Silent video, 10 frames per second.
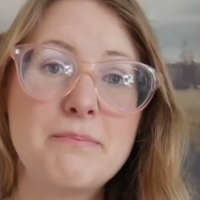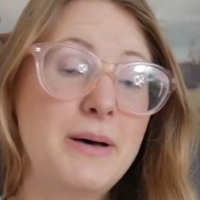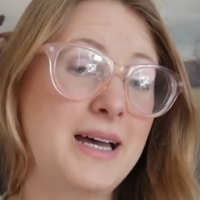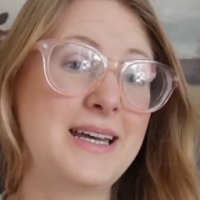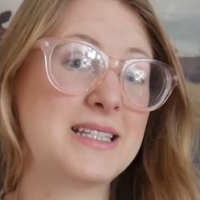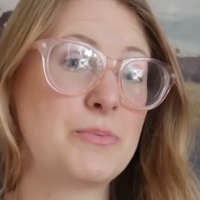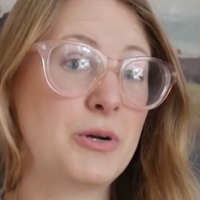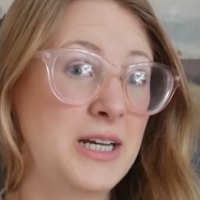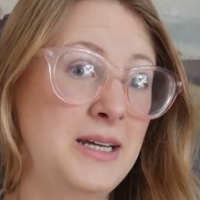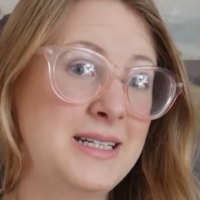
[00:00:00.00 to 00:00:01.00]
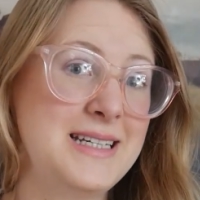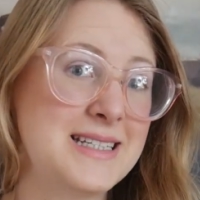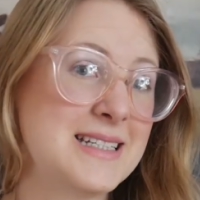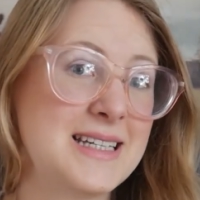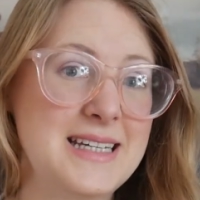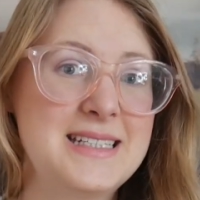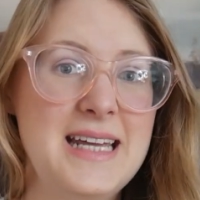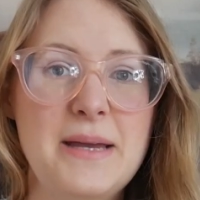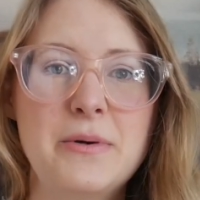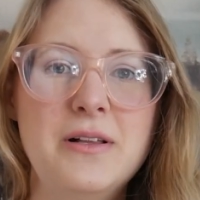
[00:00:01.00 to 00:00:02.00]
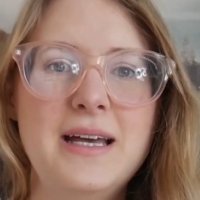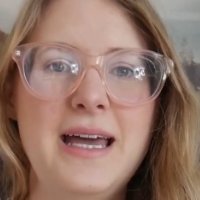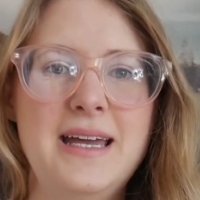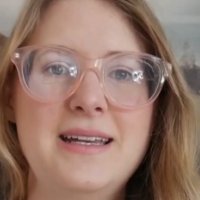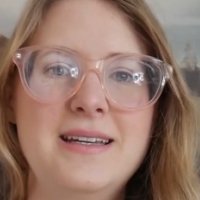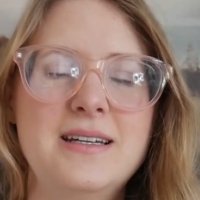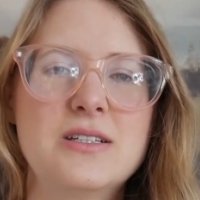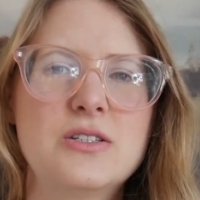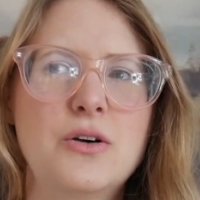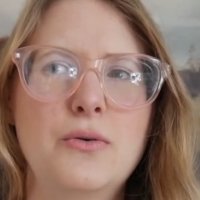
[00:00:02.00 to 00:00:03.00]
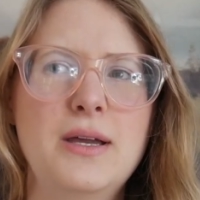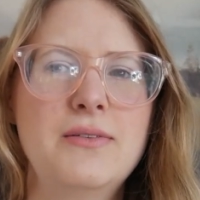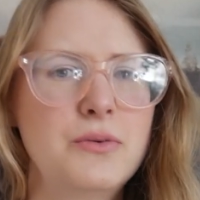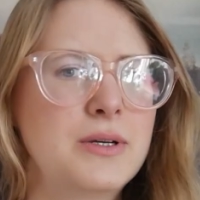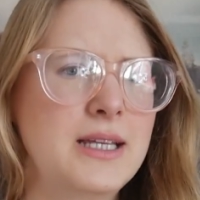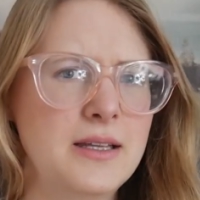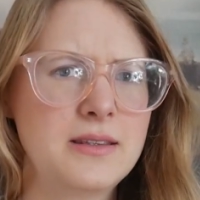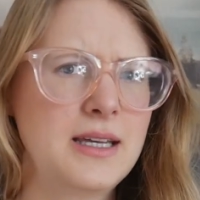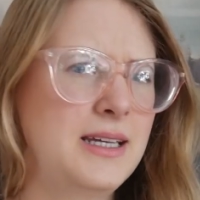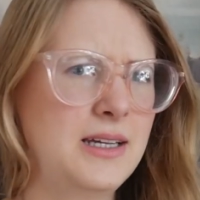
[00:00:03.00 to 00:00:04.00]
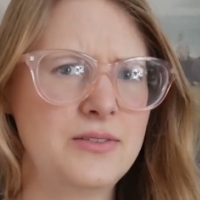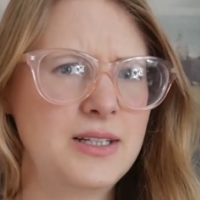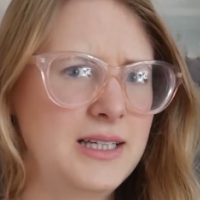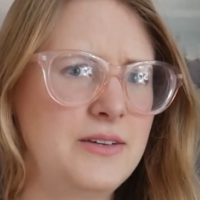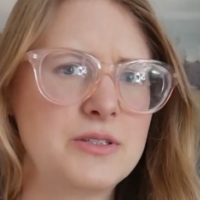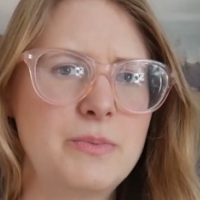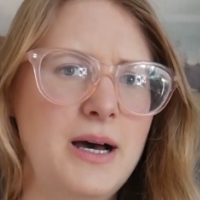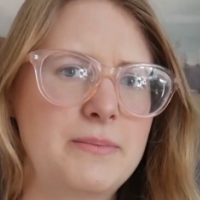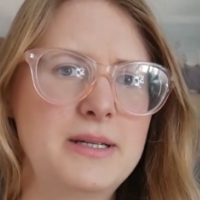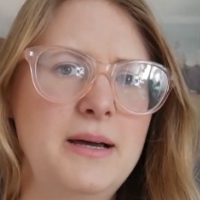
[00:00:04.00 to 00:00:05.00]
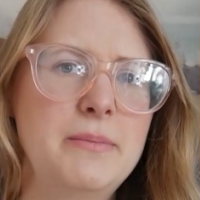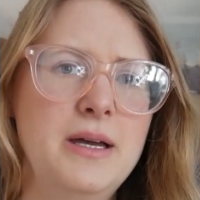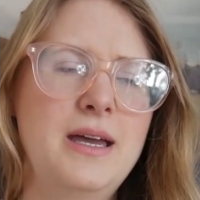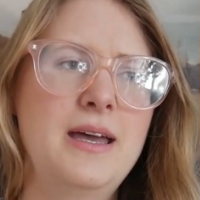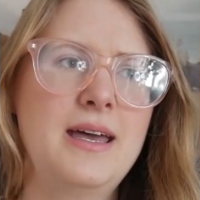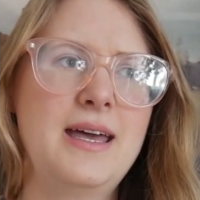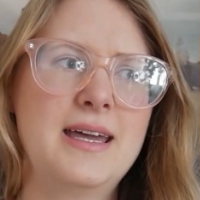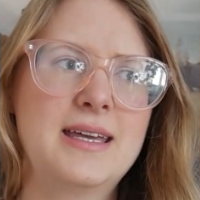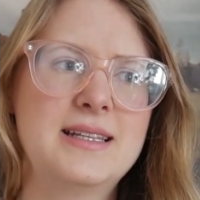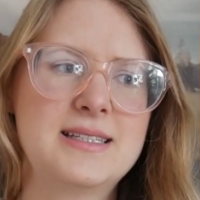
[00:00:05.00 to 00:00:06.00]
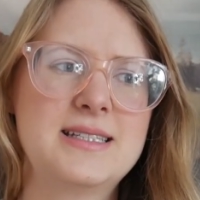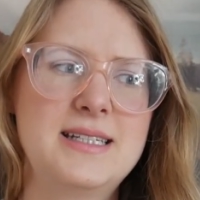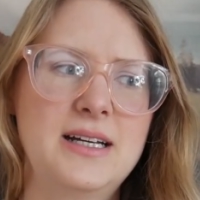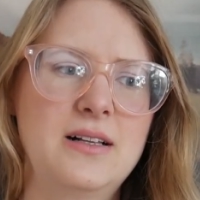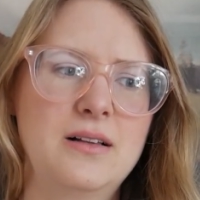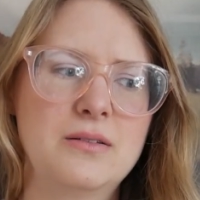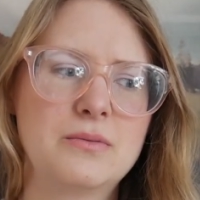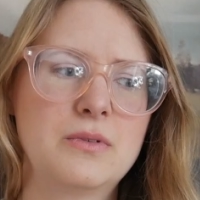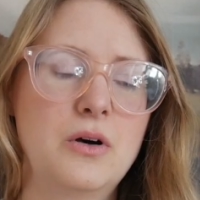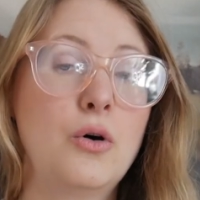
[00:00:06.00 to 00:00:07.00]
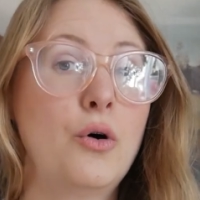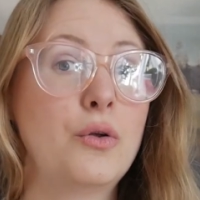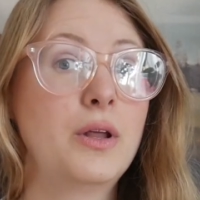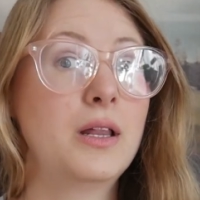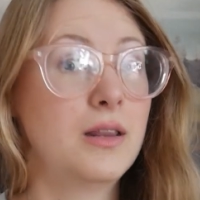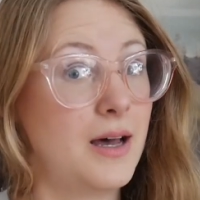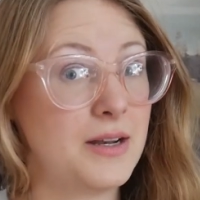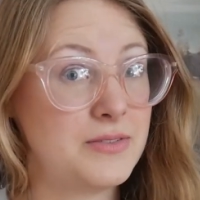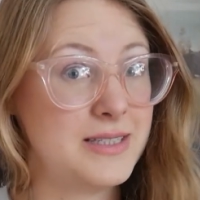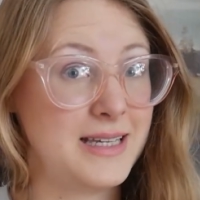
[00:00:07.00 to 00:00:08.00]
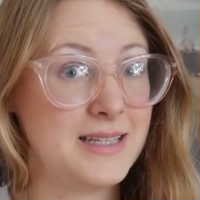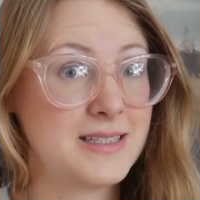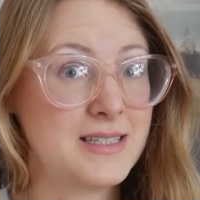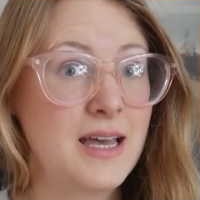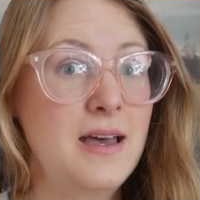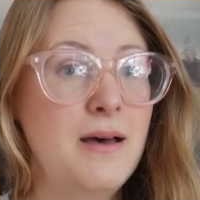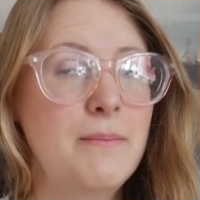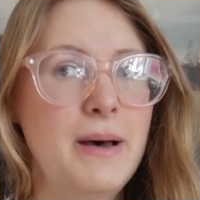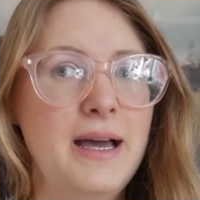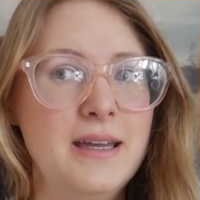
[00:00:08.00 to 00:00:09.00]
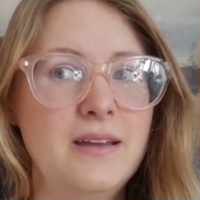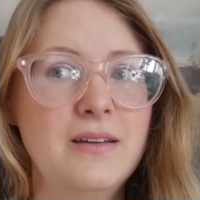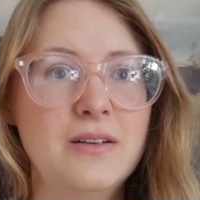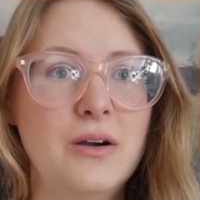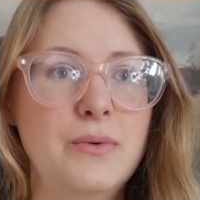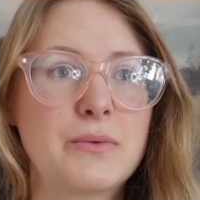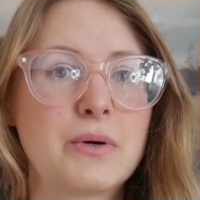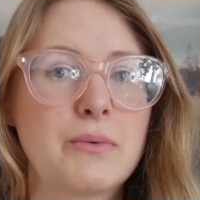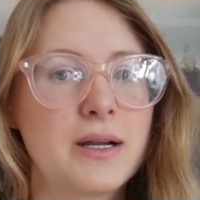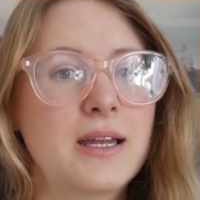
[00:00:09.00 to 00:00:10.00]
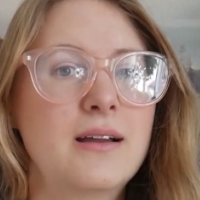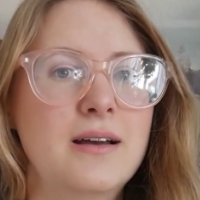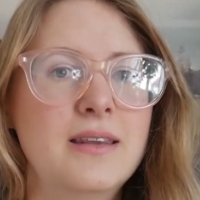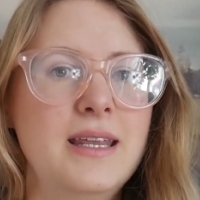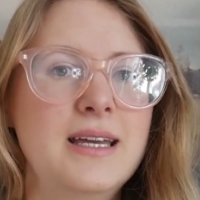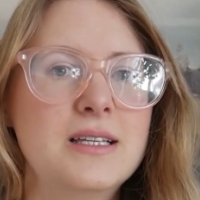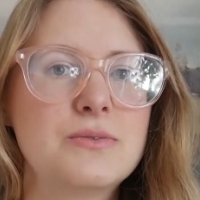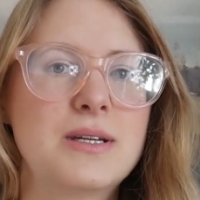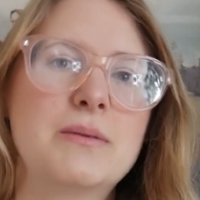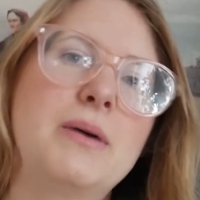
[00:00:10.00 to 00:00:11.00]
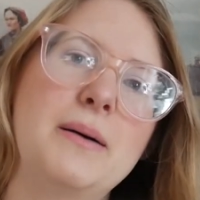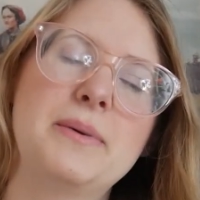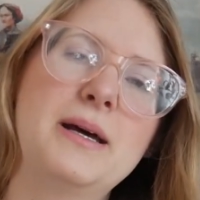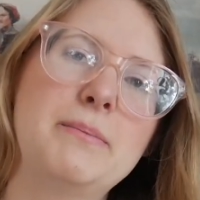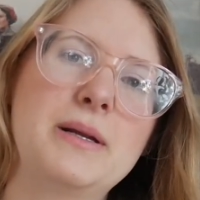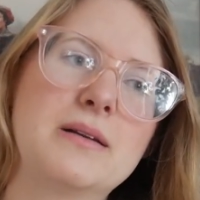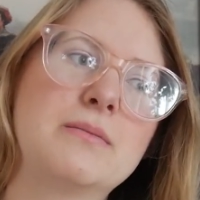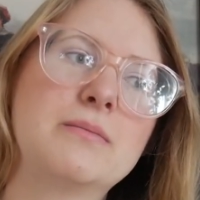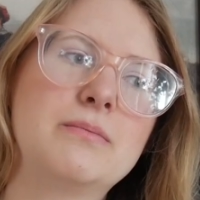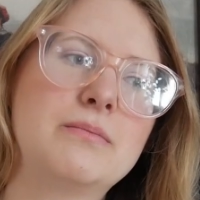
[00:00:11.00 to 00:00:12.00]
But it's a pretty decent sized table, and so even without any of the leaves popped up, it can still hold a lot of seeds. But you know, when we're working on things, we can pop it up and